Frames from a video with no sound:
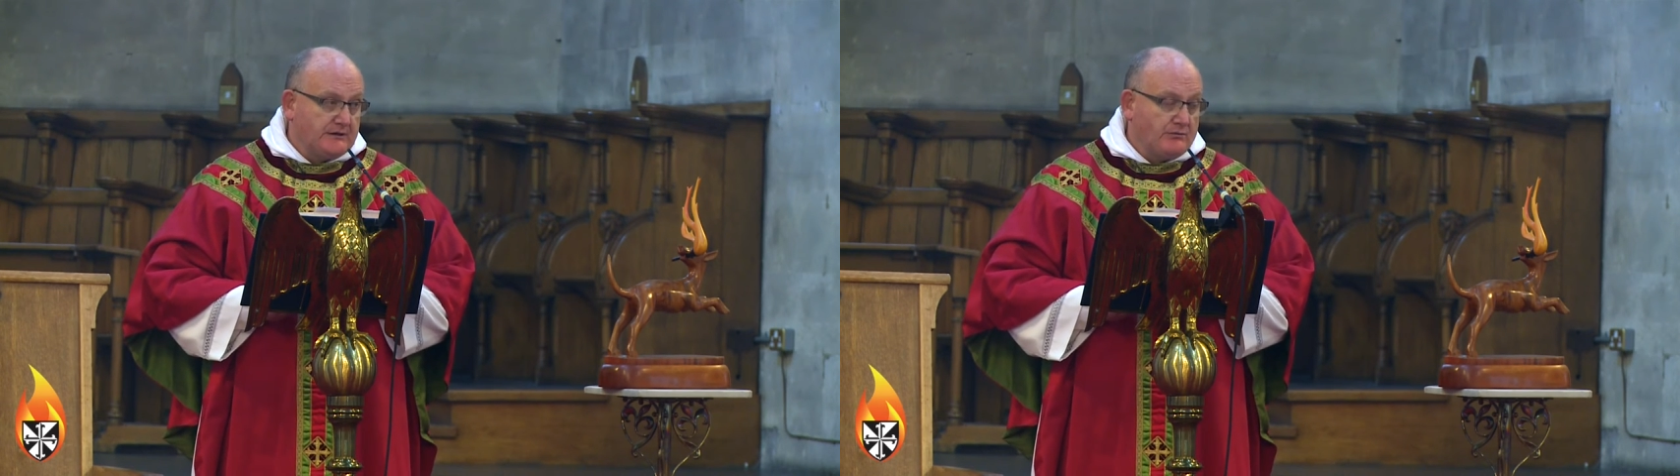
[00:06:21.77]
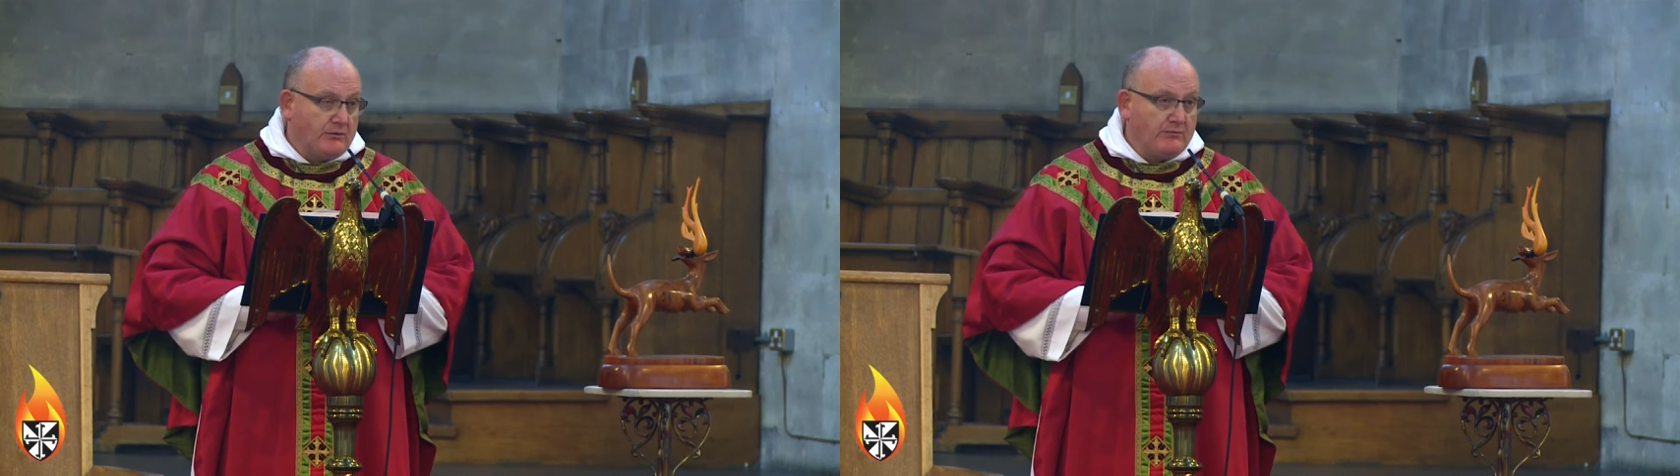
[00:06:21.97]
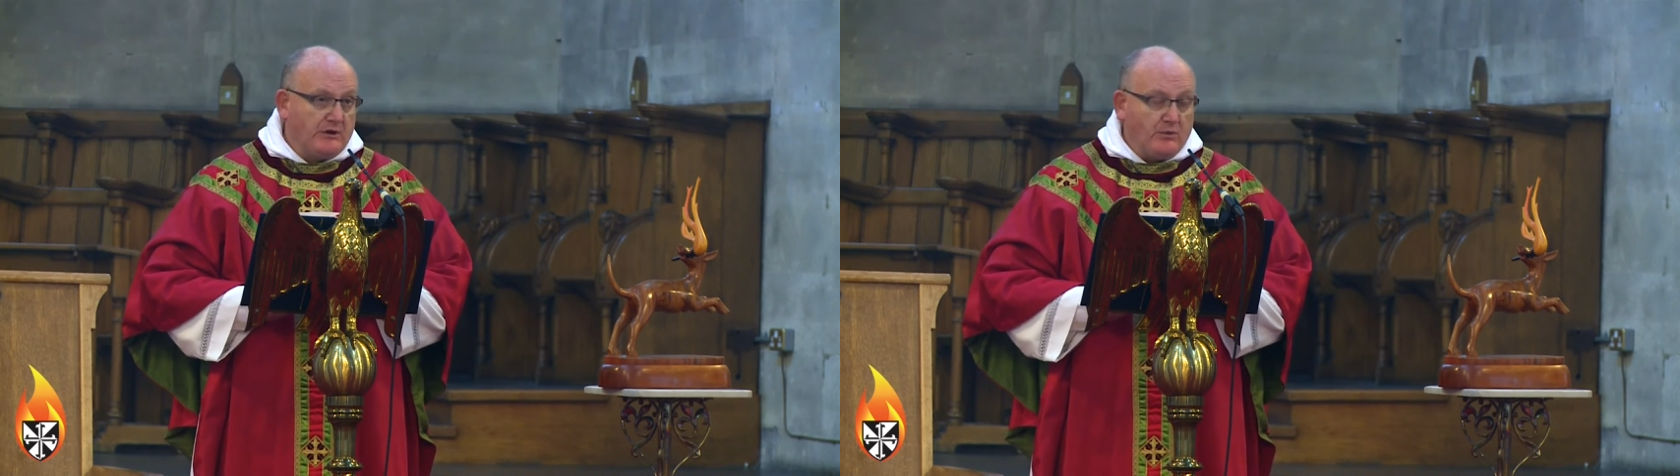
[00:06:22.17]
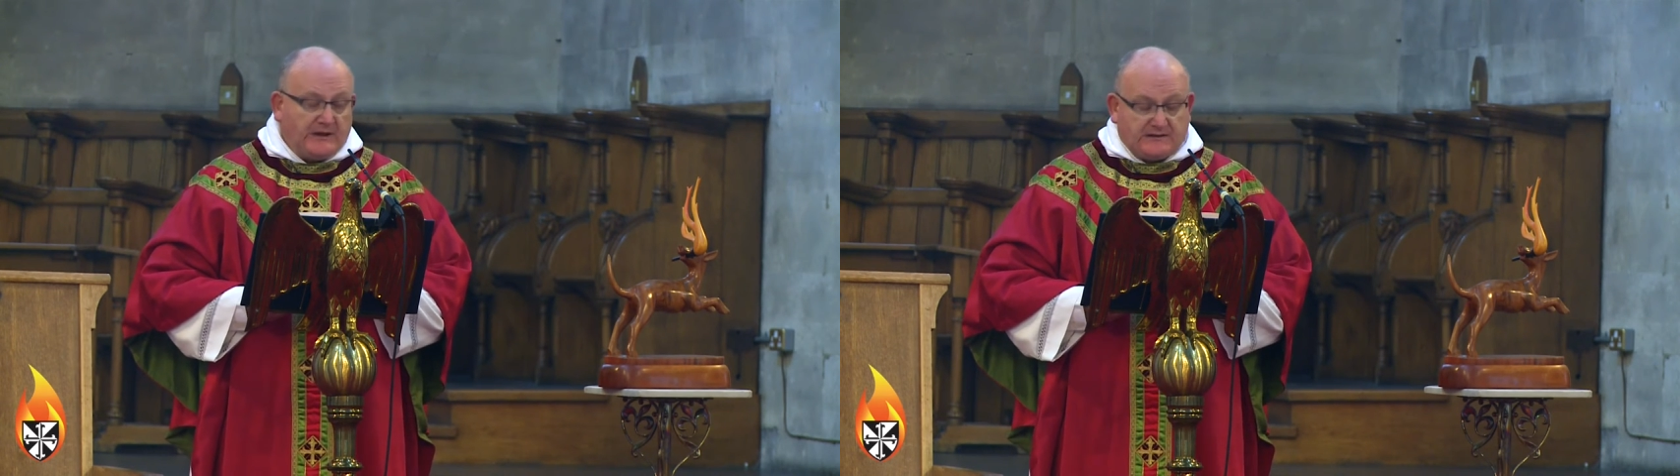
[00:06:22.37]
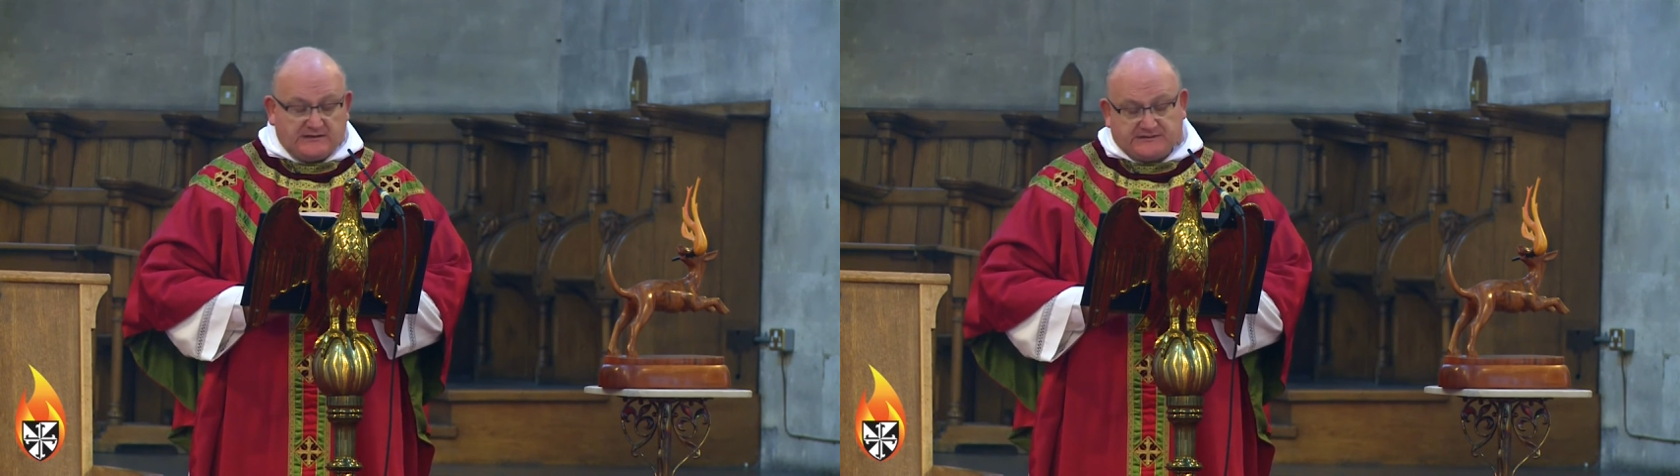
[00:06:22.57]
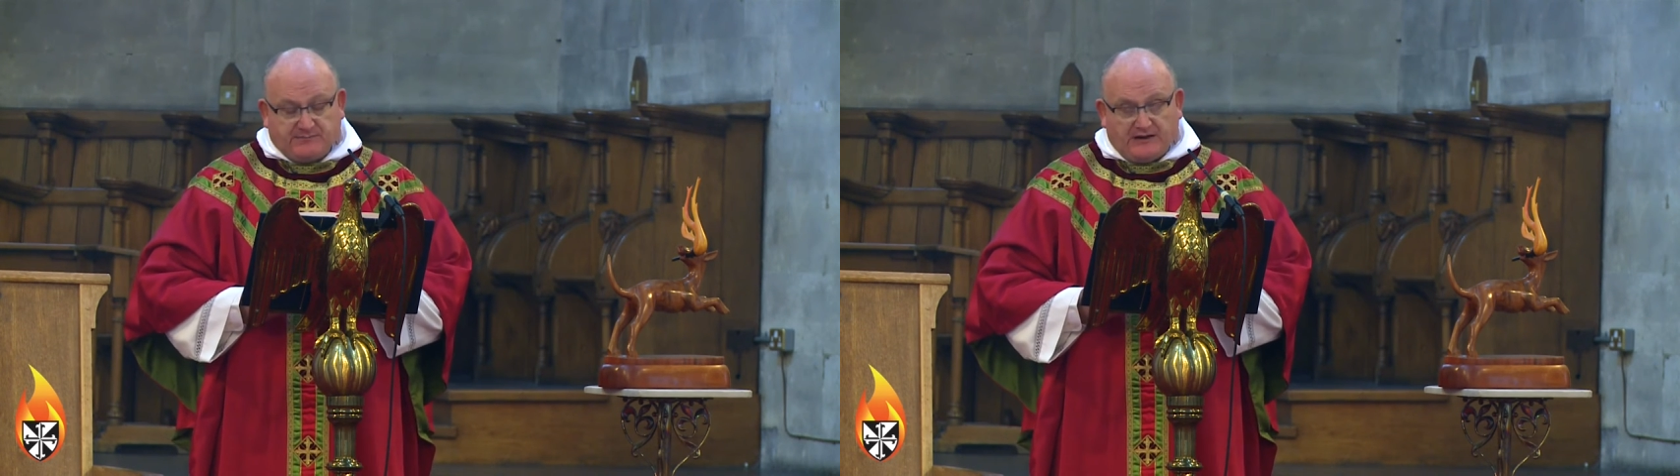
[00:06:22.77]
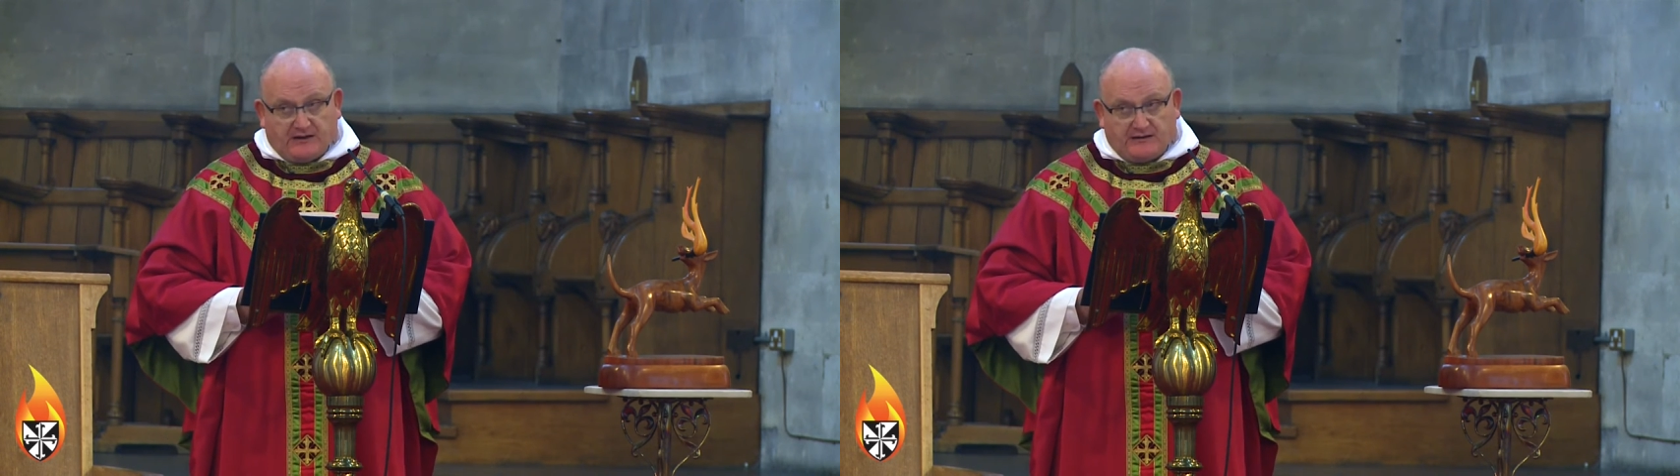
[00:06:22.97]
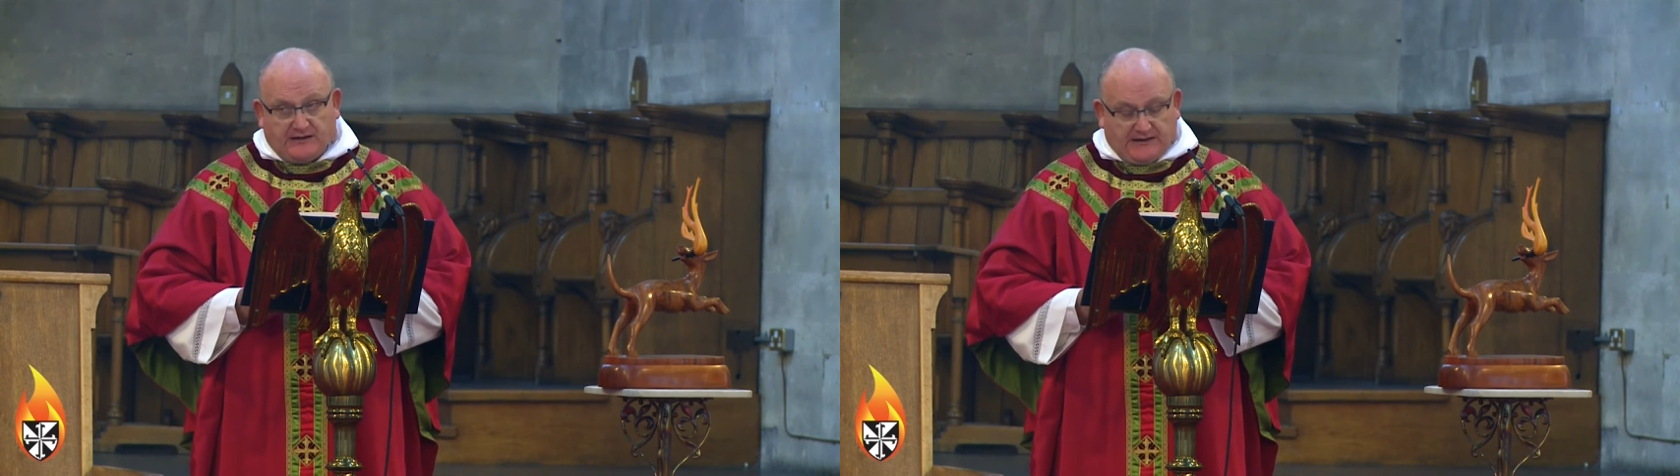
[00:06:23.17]
when we witness by
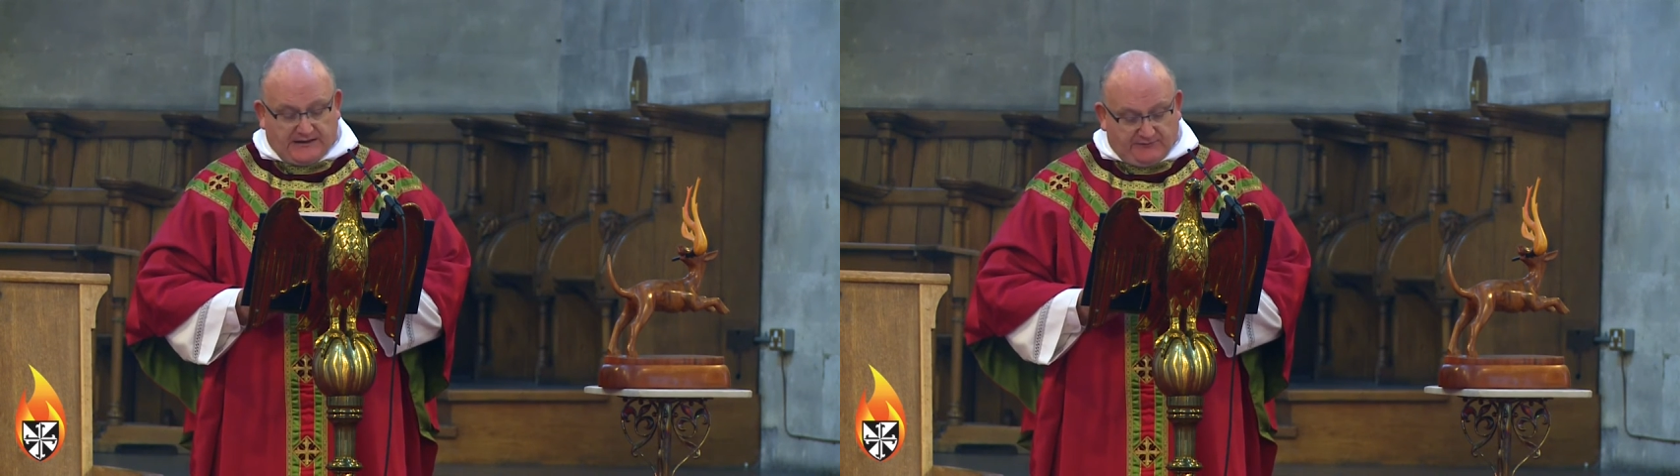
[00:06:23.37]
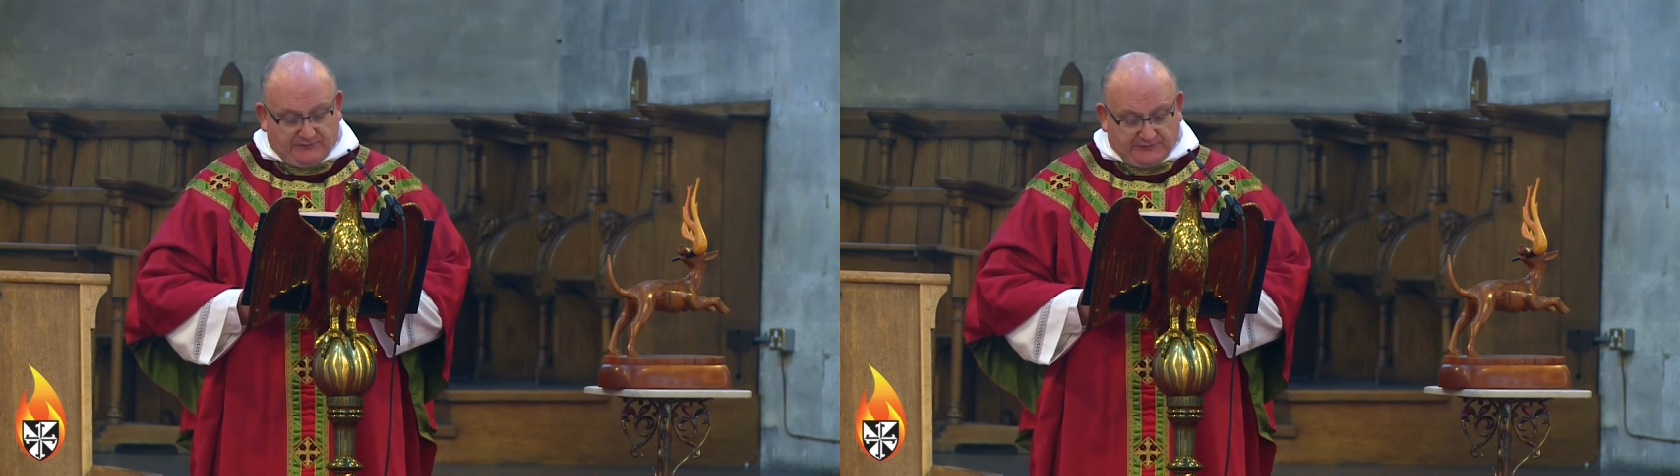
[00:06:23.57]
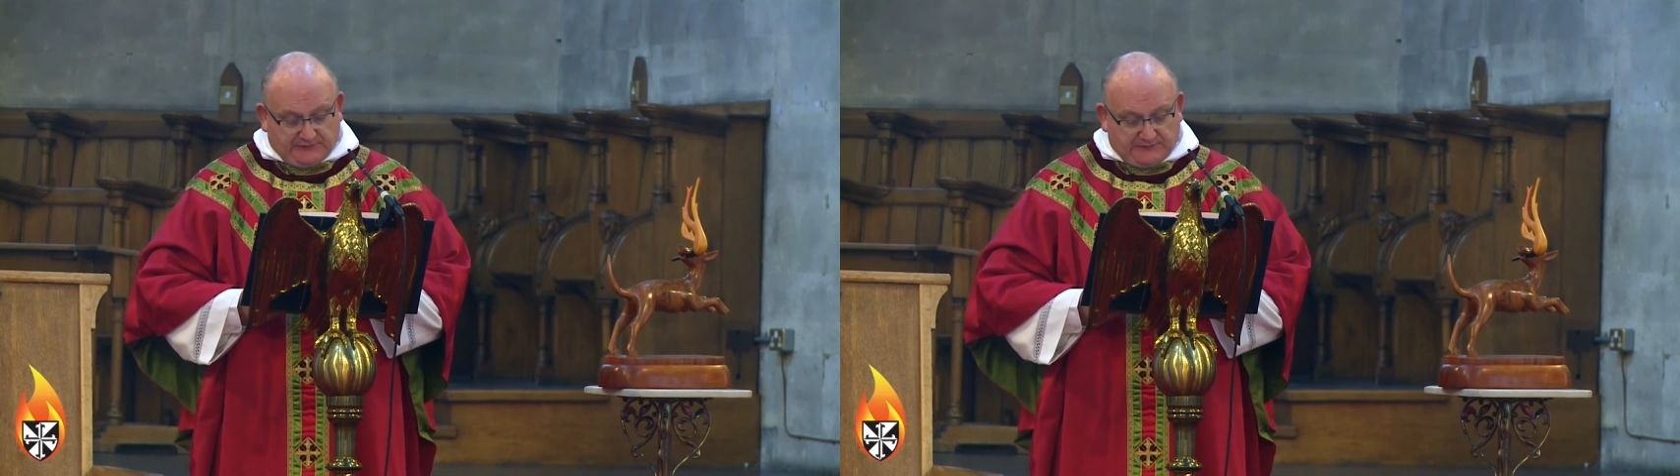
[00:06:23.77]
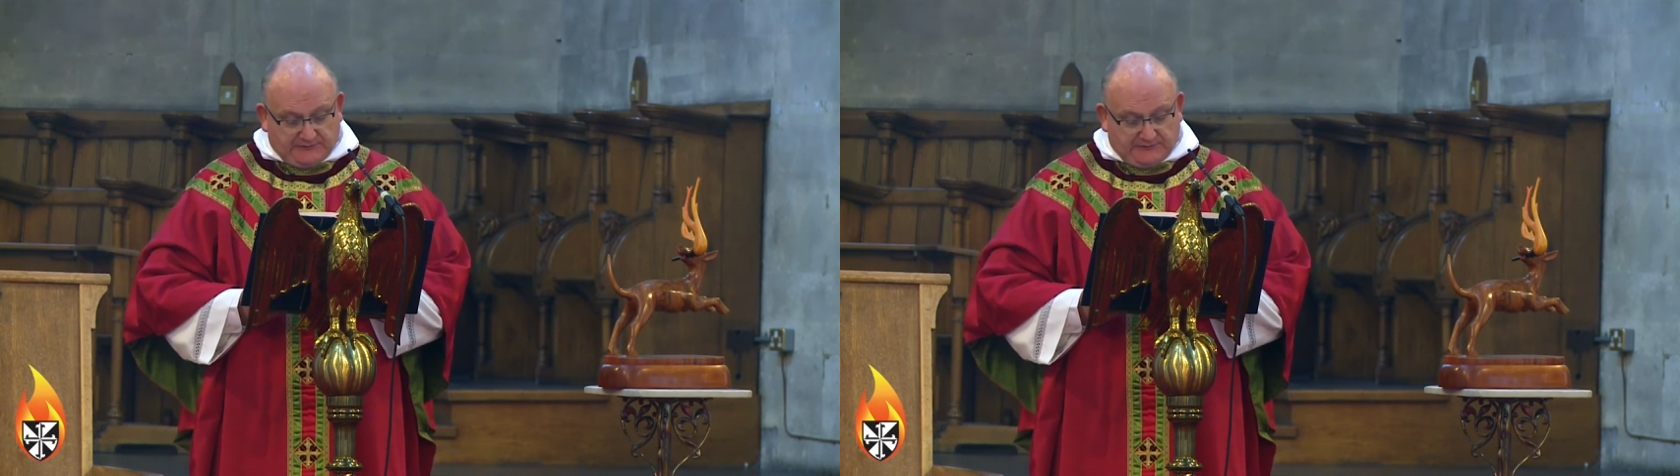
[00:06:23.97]
our lives.